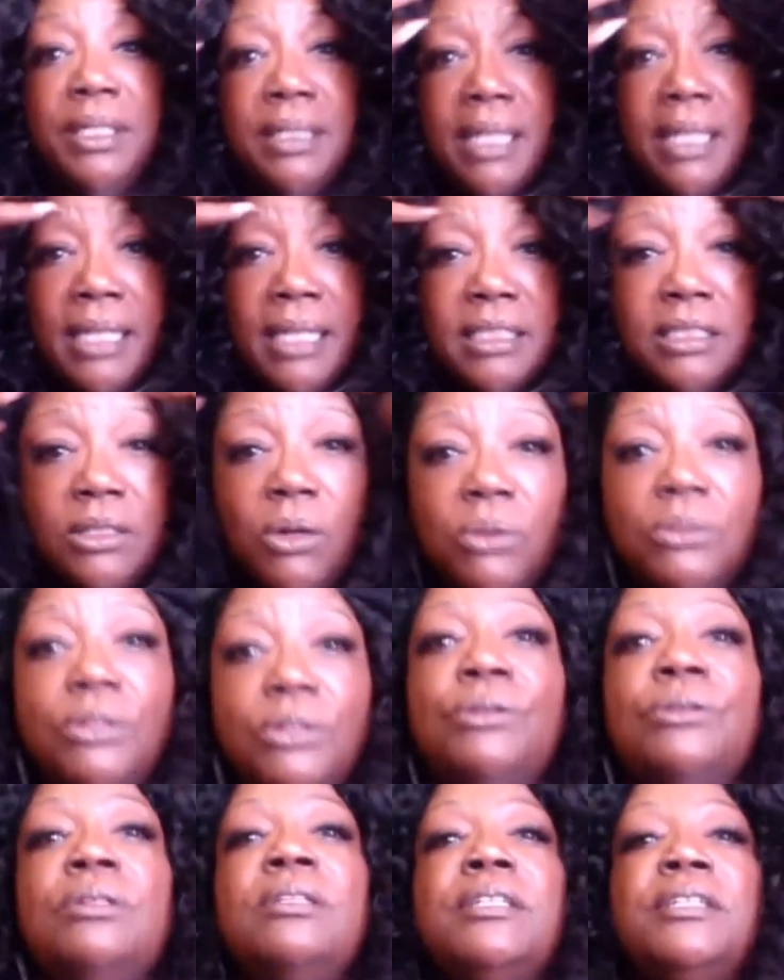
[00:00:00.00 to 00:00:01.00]
wig that I
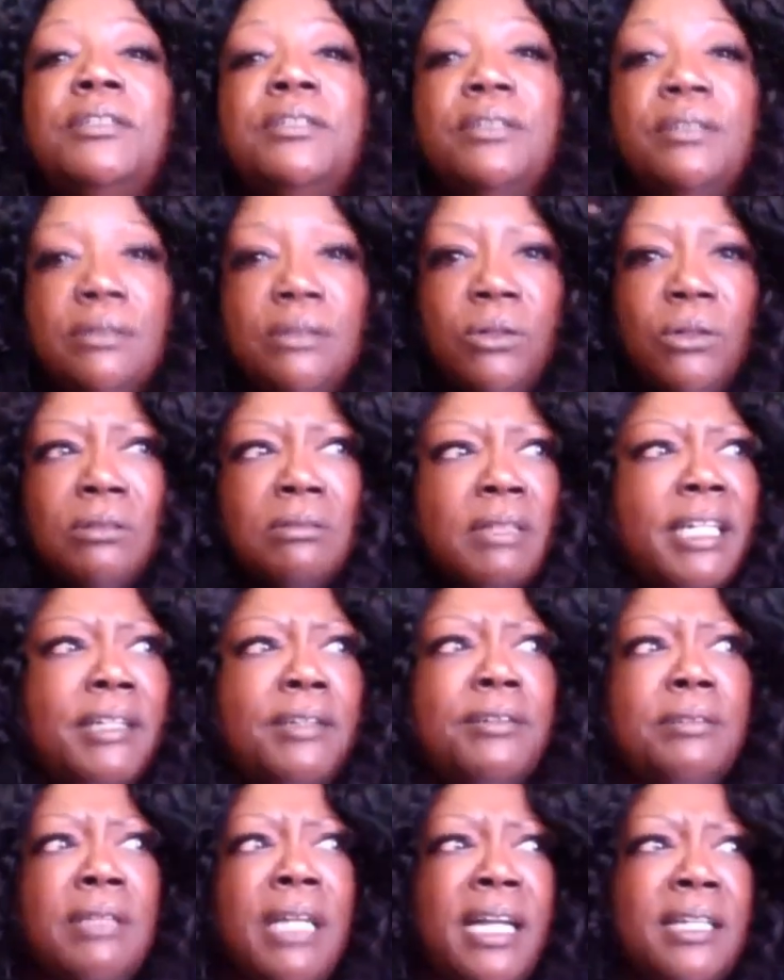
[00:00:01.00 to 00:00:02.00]
showed earlier or
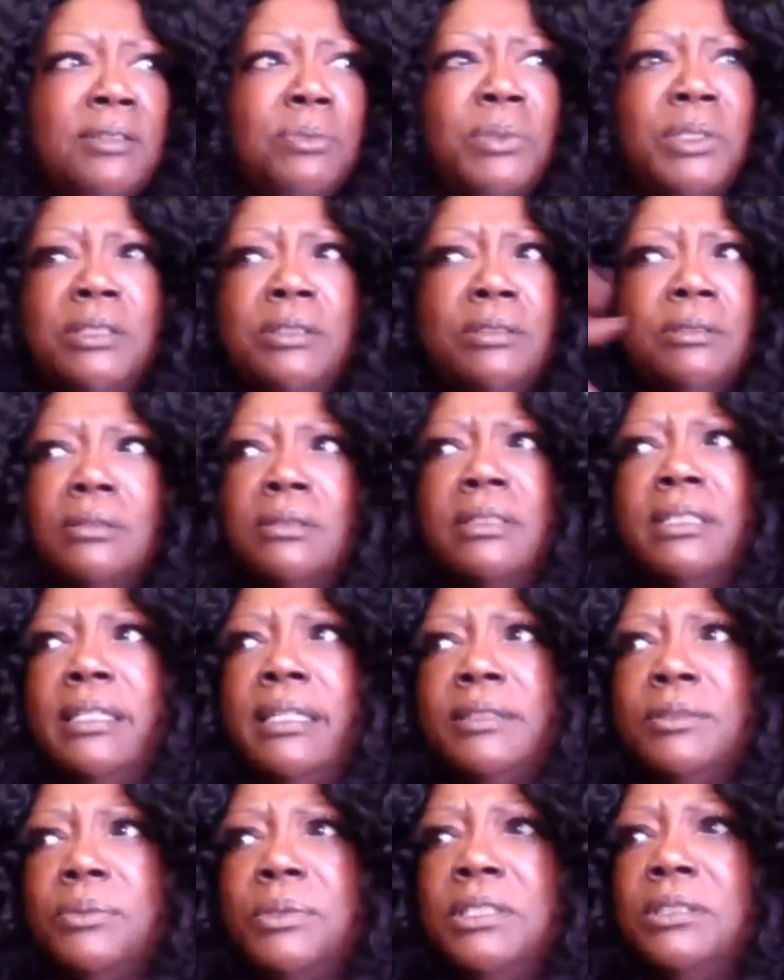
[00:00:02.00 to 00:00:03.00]
later last week or early
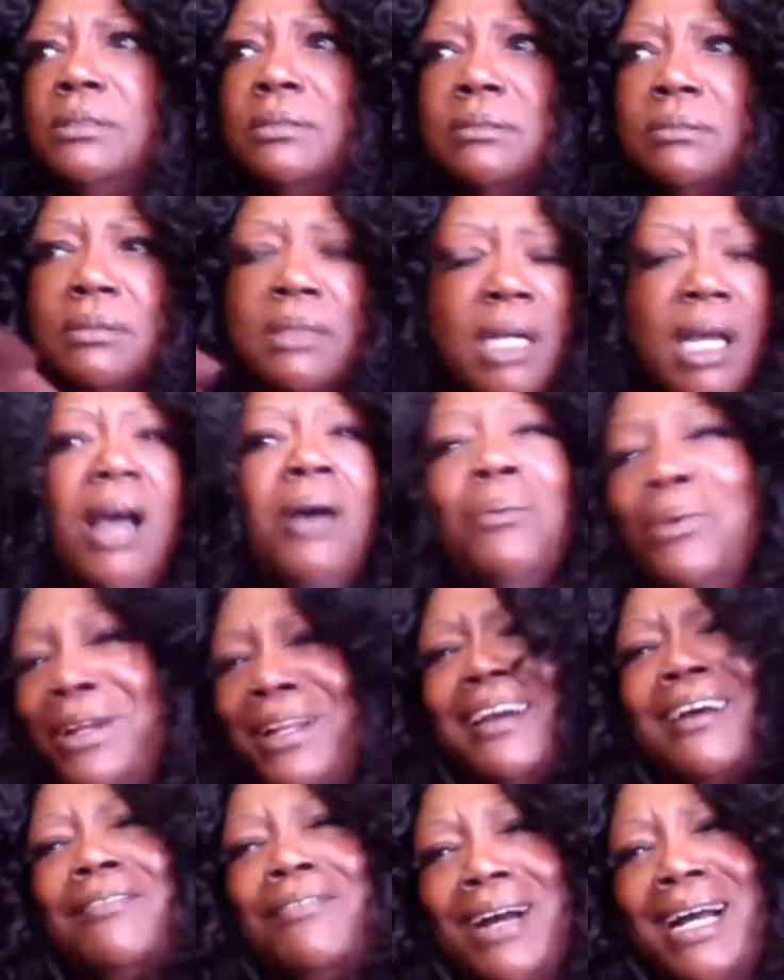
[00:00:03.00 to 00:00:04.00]
last week or
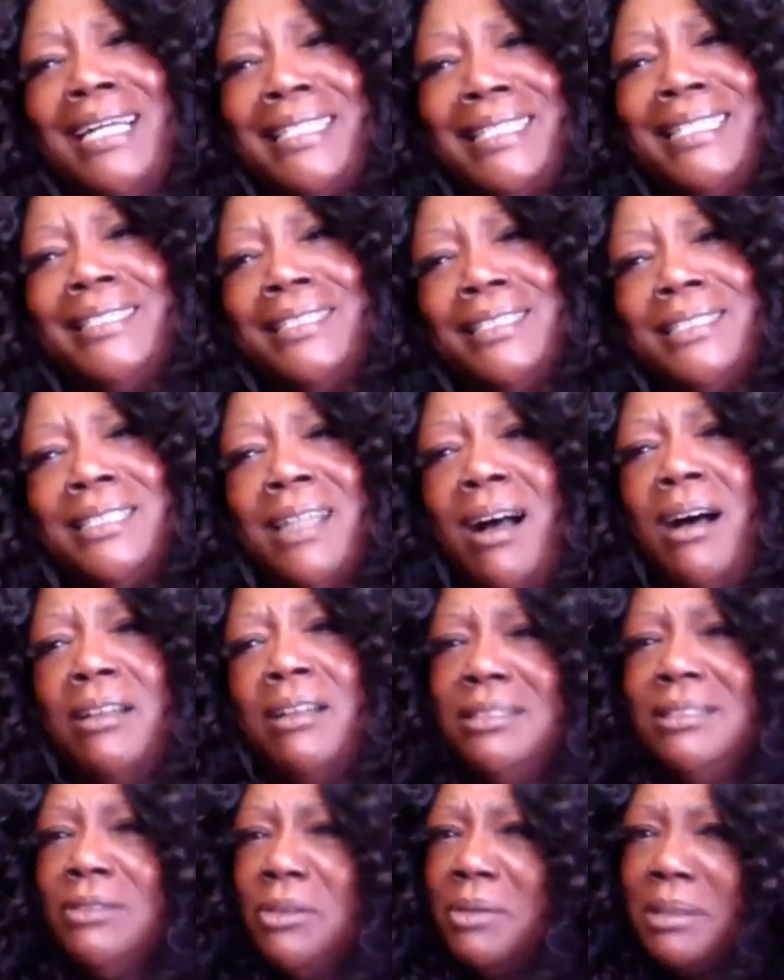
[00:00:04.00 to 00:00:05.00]
whenever I did it,
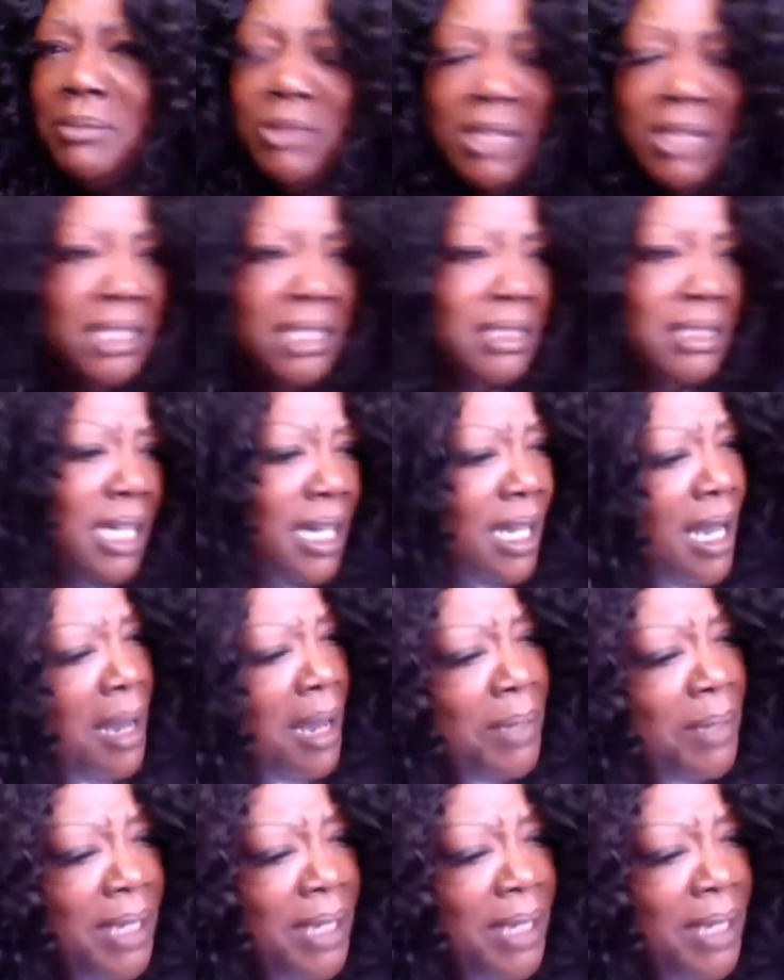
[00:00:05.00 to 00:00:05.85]
y'all. You know what I'm trying to say.